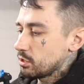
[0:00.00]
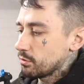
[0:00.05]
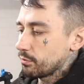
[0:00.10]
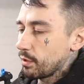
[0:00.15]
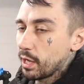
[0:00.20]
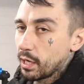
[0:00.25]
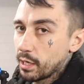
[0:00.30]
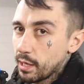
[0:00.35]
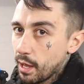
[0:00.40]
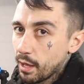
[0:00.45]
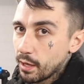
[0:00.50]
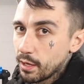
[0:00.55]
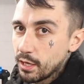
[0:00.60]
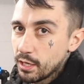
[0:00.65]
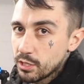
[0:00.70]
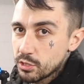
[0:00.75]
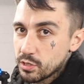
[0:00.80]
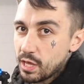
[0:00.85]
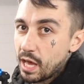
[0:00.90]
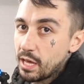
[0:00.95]
derailleur.
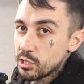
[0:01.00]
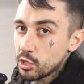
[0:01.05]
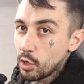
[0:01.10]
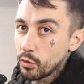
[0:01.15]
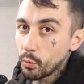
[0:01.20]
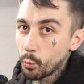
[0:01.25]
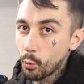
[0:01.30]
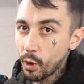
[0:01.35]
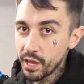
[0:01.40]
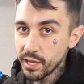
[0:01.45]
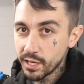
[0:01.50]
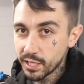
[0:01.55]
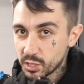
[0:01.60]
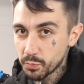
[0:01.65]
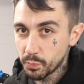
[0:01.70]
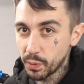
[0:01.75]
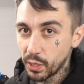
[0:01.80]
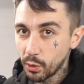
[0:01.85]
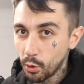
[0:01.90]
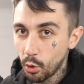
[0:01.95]
So that is on the way. It's
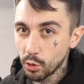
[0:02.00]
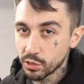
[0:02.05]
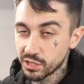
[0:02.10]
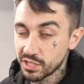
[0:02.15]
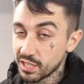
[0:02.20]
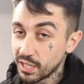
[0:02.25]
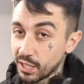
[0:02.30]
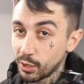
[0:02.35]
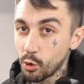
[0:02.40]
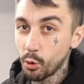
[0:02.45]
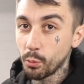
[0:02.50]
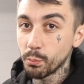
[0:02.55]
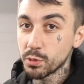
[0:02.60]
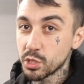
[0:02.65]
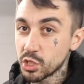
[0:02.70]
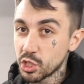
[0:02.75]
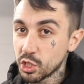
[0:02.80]
been ordered and it comes